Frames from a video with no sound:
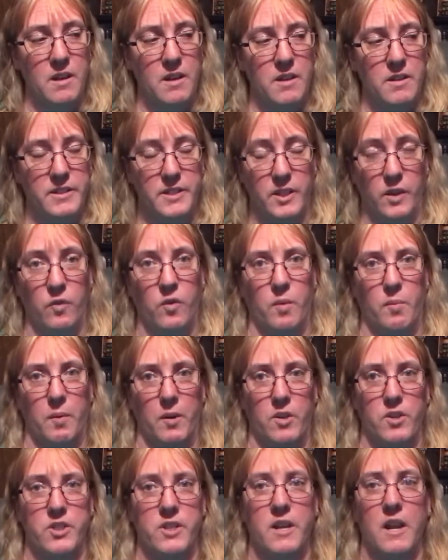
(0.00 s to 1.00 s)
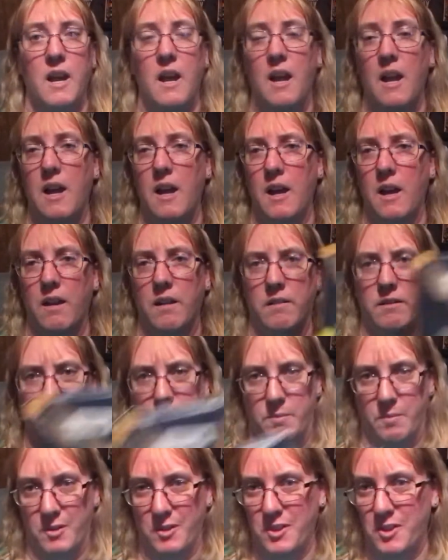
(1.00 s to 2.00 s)
Silver Birch. Is
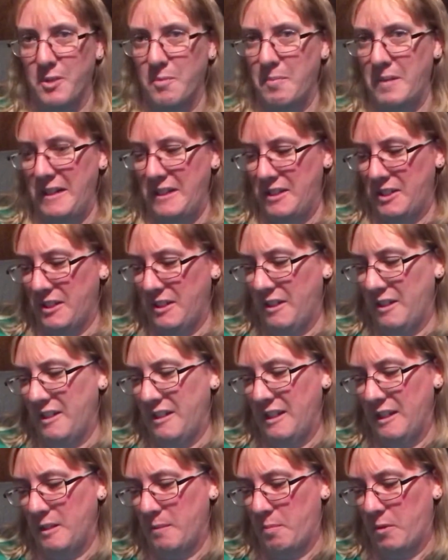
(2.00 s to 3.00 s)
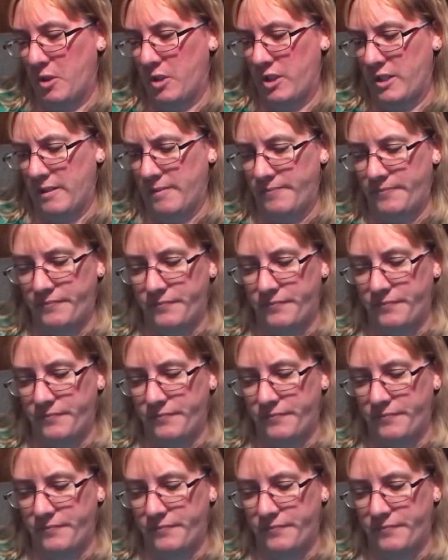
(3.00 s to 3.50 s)
it birch or beech? I think it's birch.